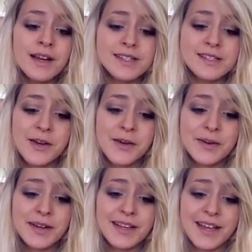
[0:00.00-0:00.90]
So
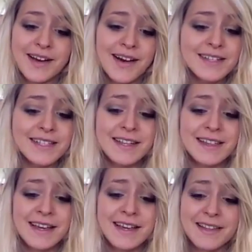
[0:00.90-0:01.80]
yeah, I didn't
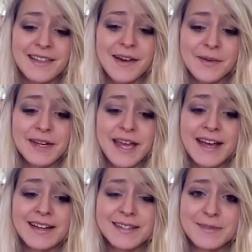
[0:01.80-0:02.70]
think that I would
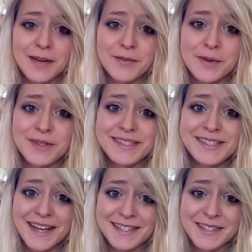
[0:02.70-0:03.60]
get as many
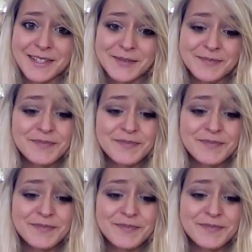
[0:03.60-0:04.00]
viewers as I do.